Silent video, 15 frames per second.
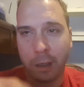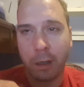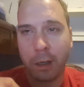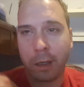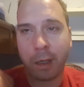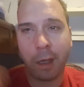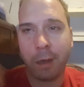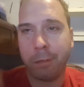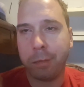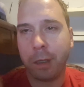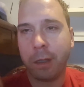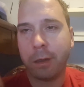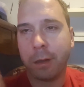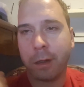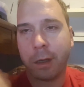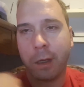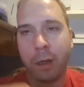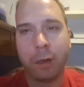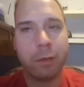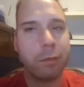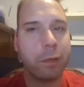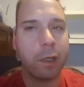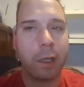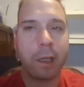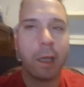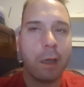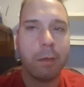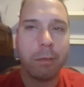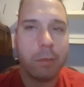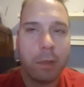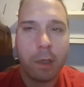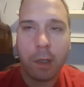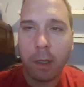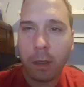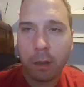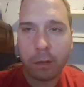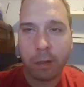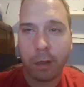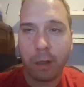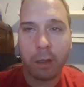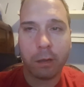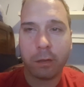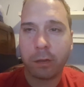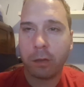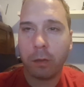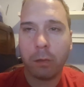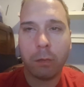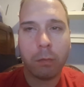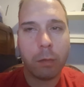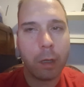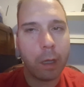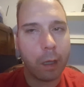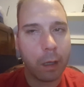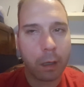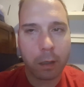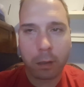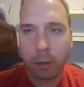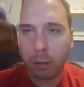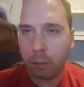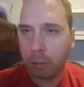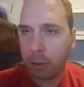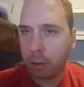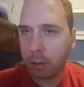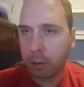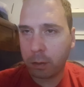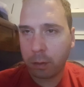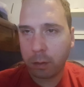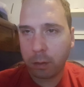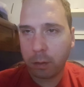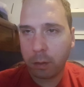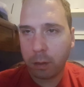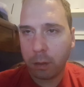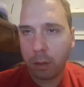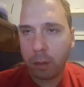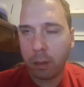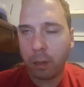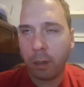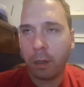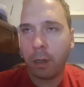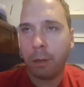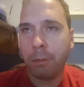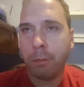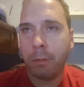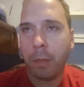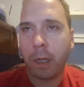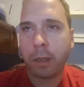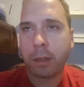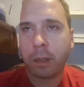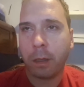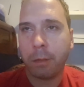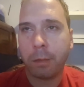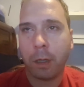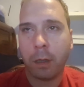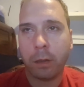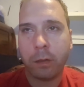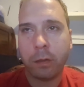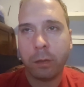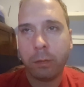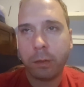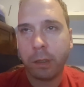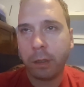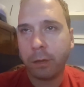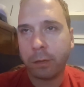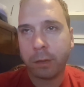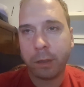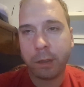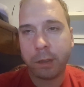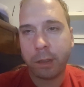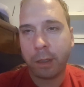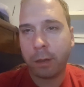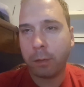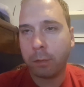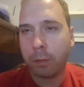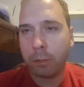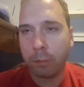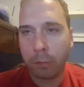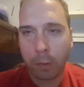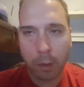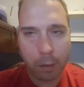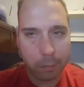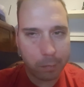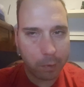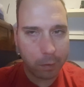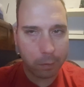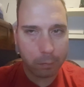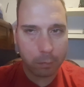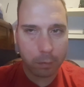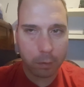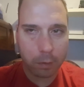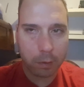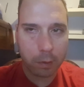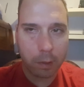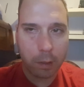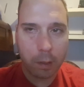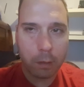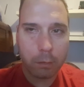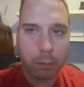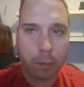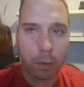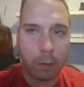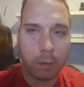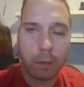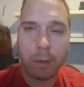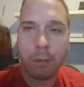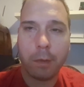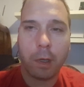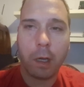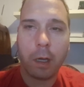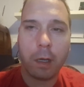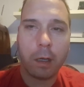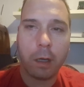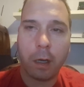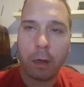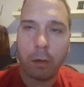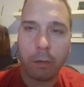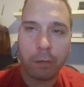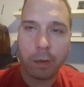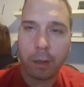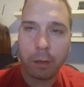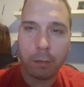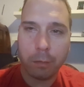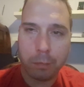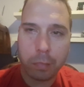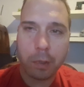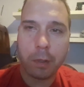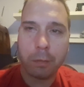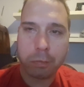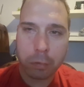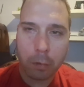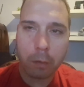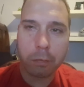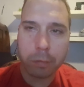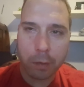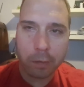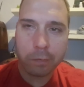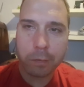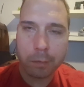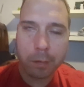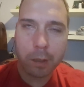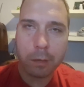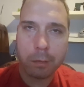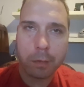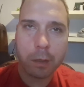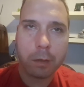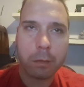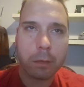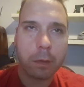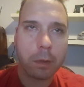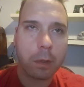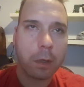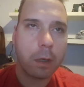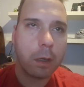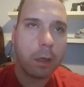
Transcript: I can't be there to help. But I can't today. There's no way I could have worked, and I'm messed up on 2 T3s now. I wouldn't want to be at work. Well, I don't think it would be appropriate for me to be at work.